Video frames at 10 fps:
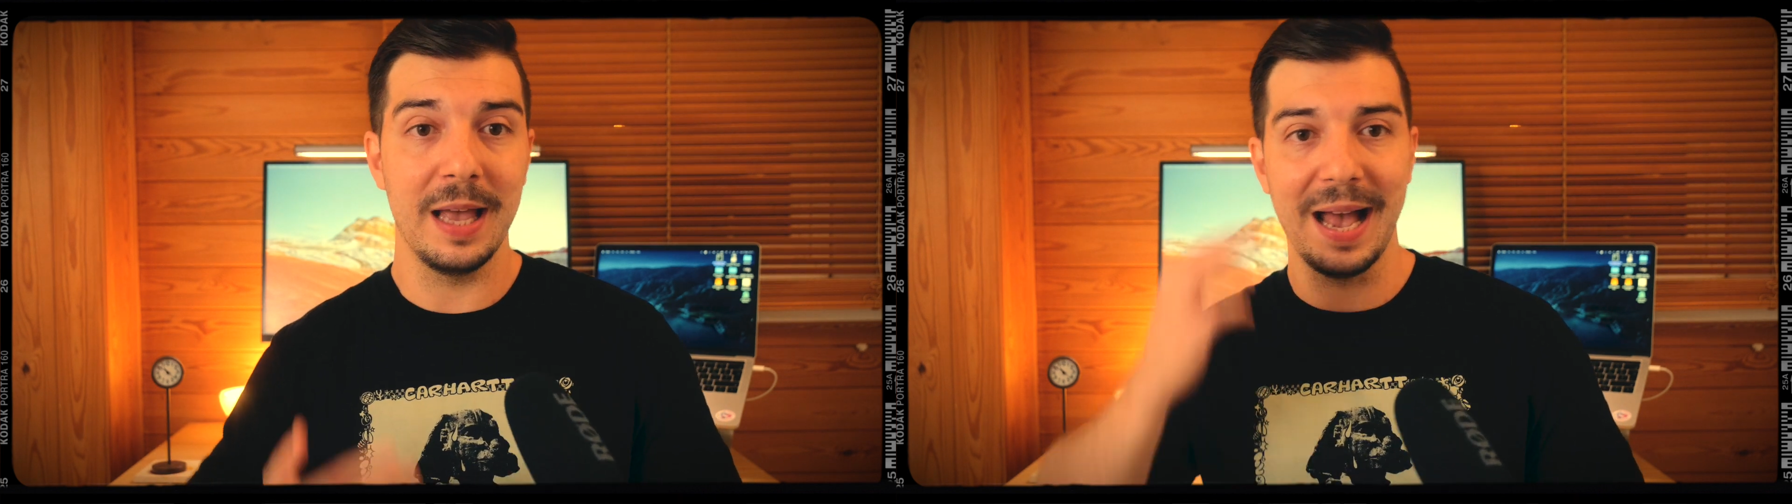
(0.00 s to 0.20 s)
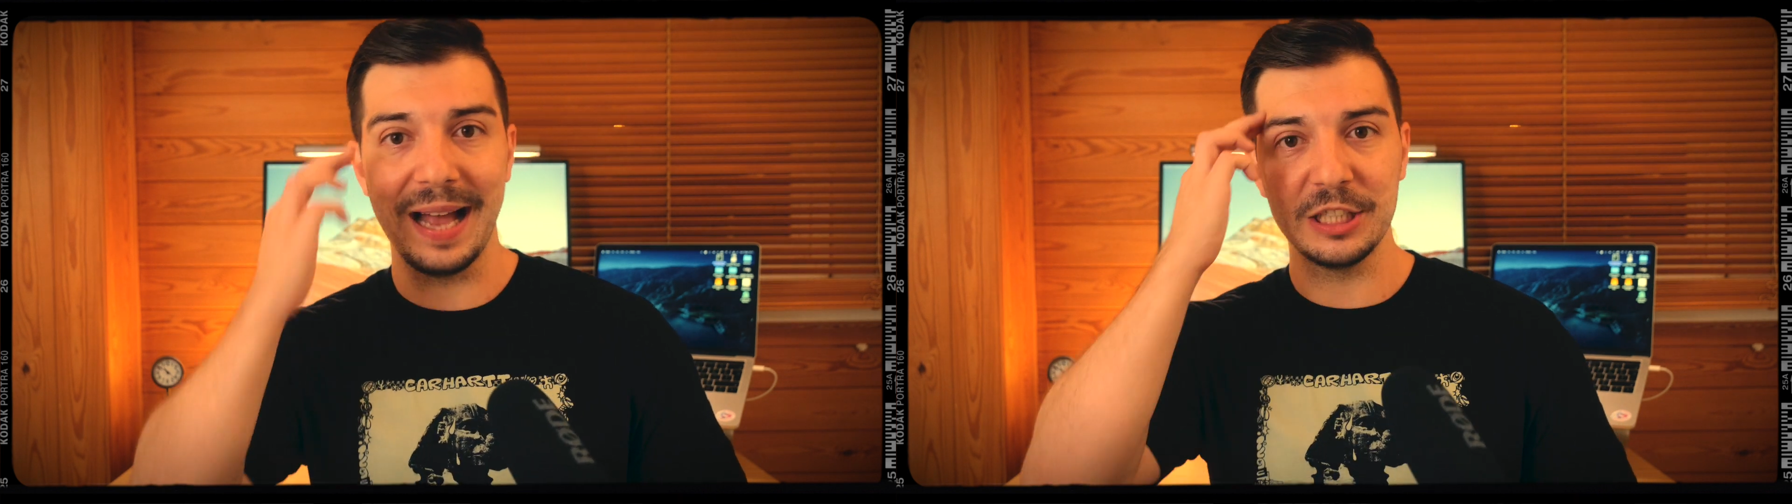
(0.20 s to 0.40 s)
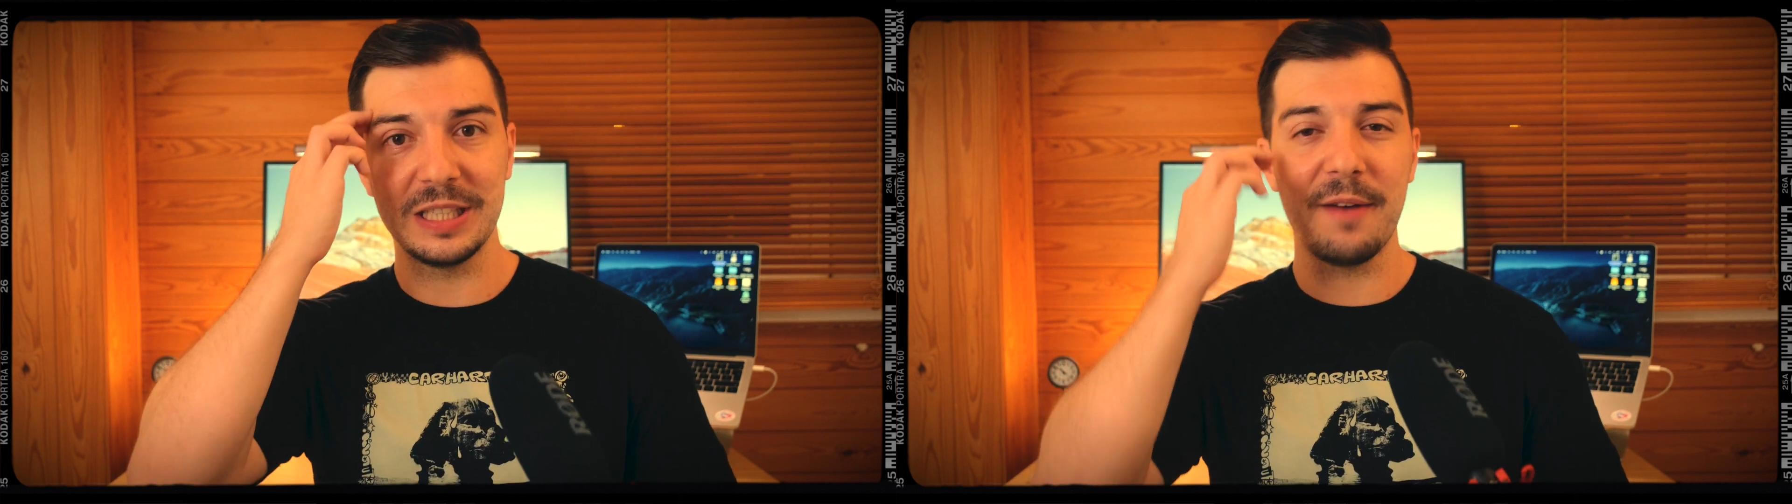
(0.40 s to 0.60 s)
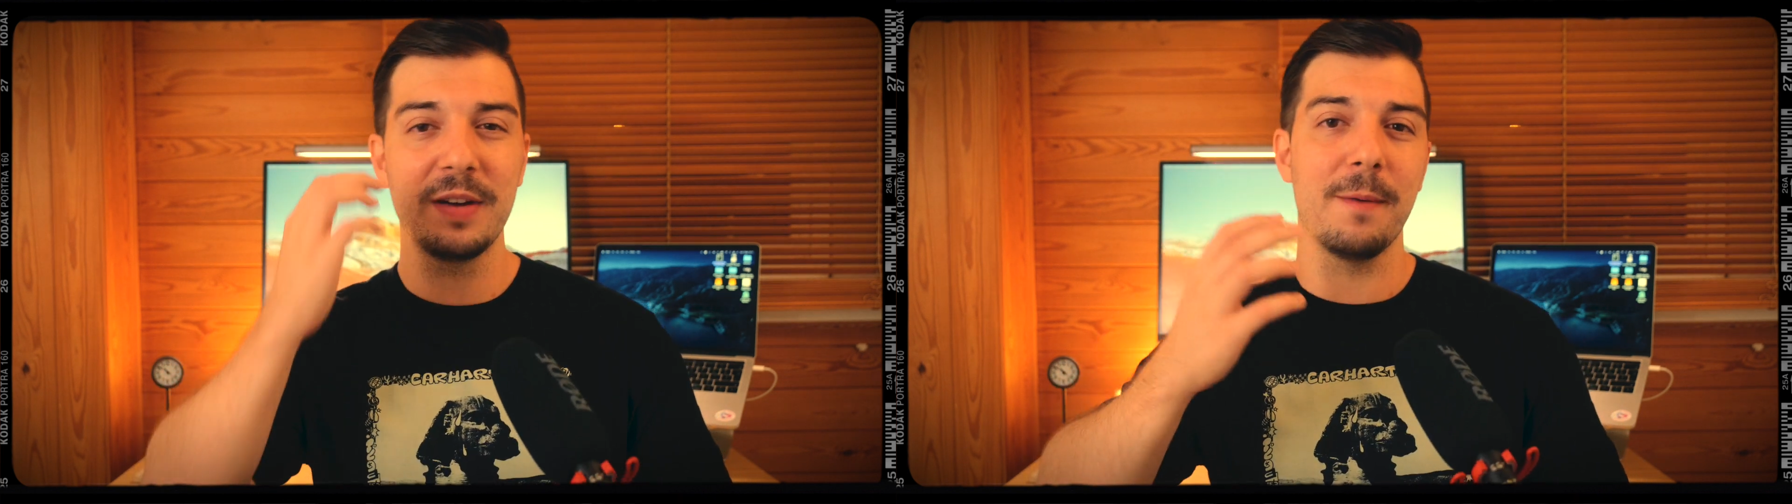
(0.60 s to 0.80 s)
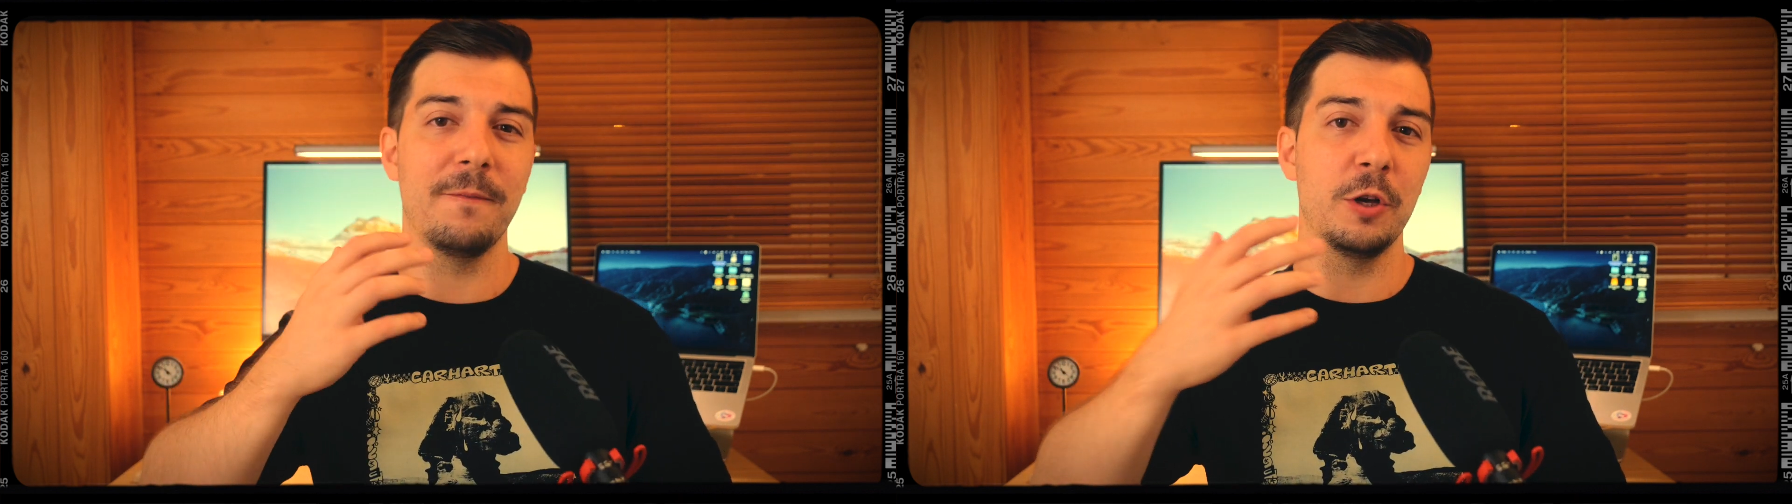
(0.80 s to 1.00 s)
And just having
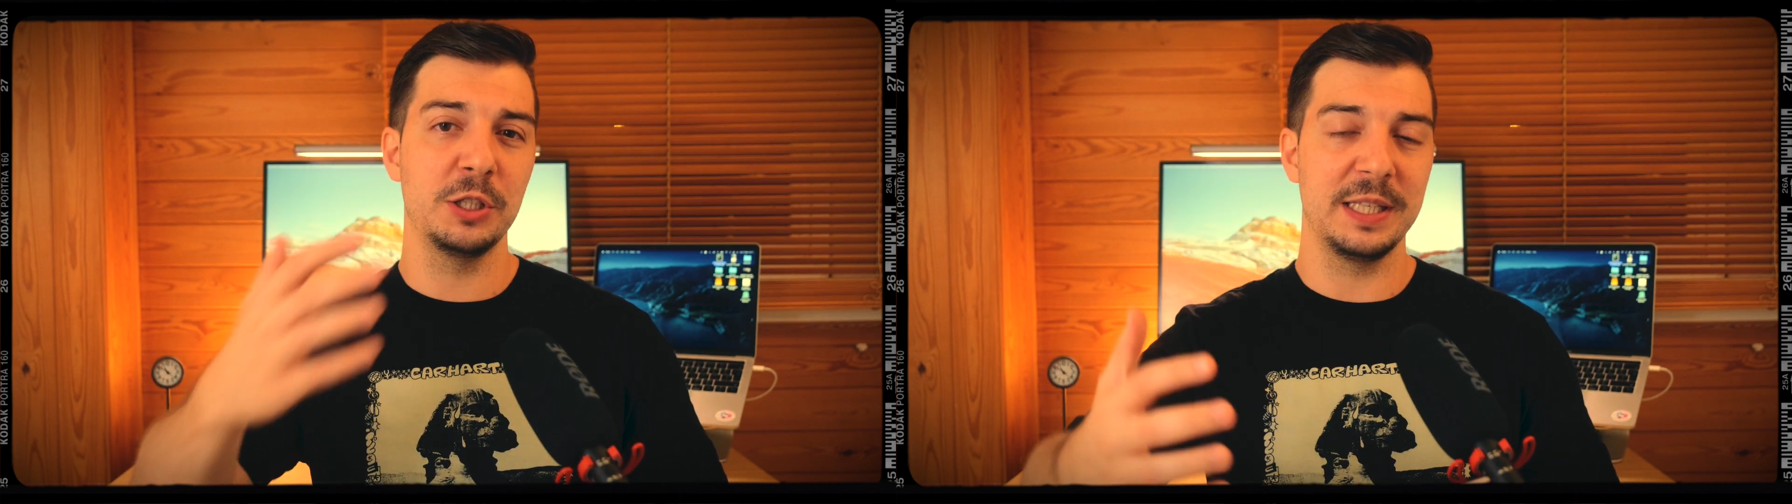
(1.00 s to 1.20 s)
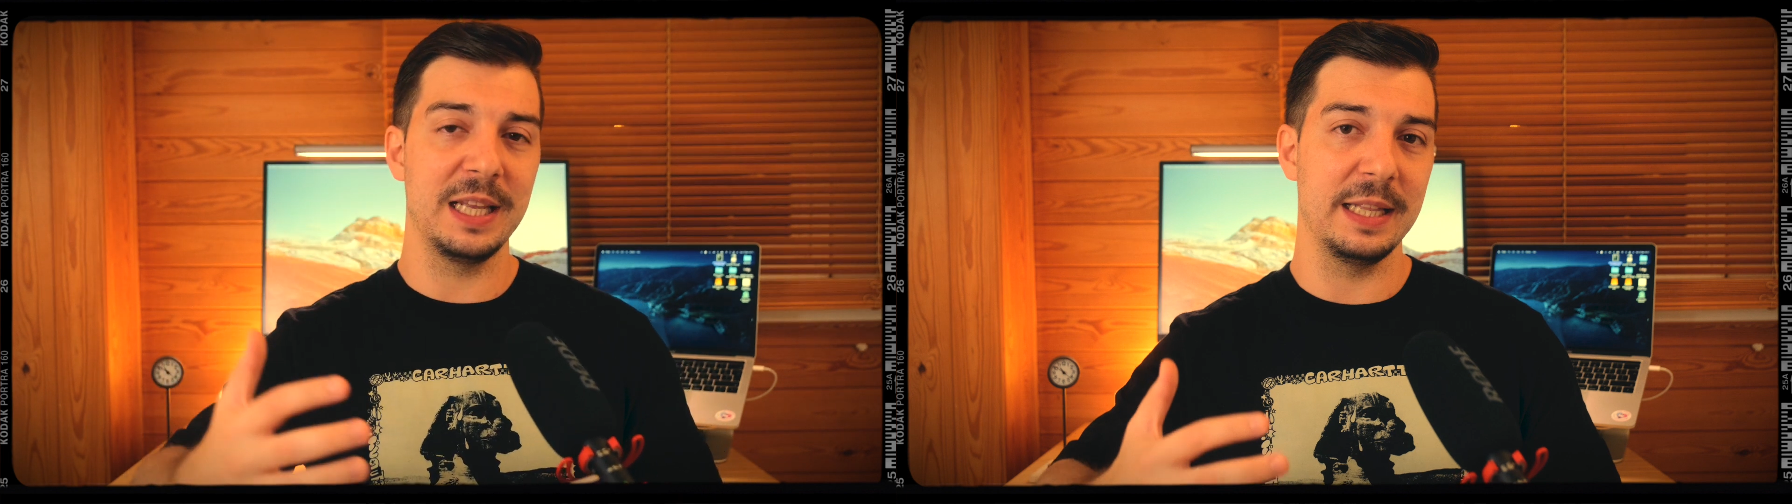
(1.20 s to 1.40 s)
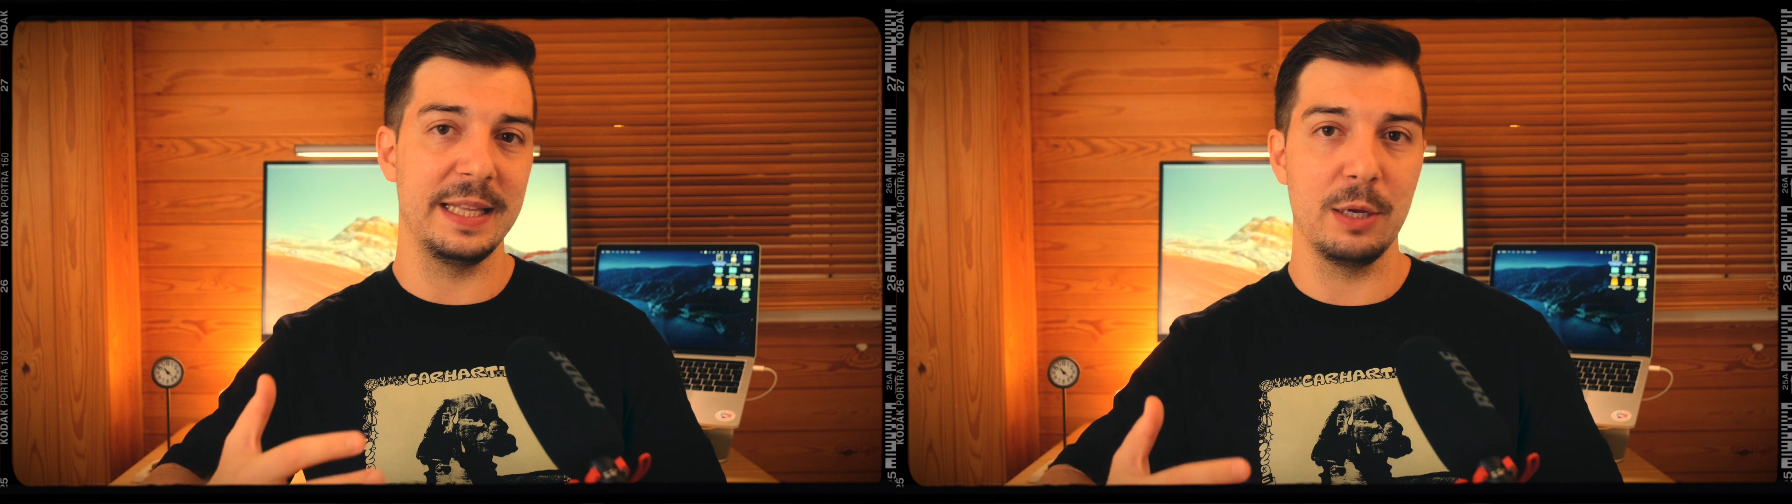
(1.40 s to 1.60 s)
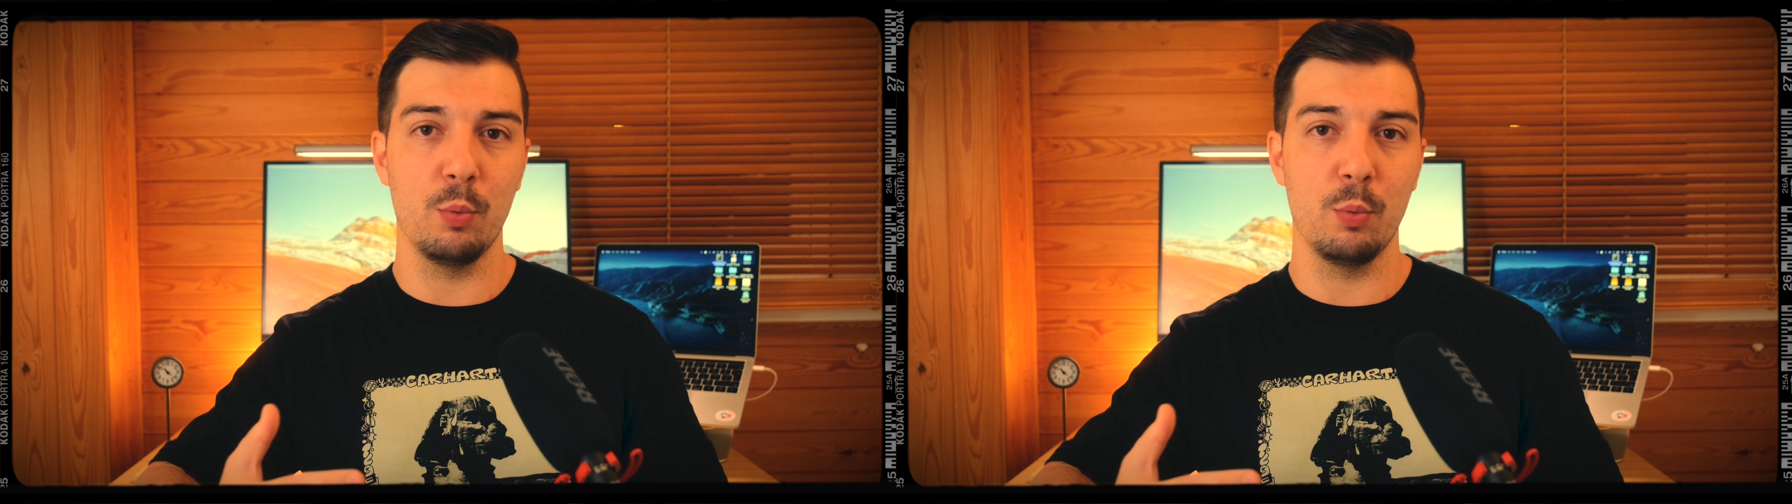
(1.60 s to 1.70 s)
that versatility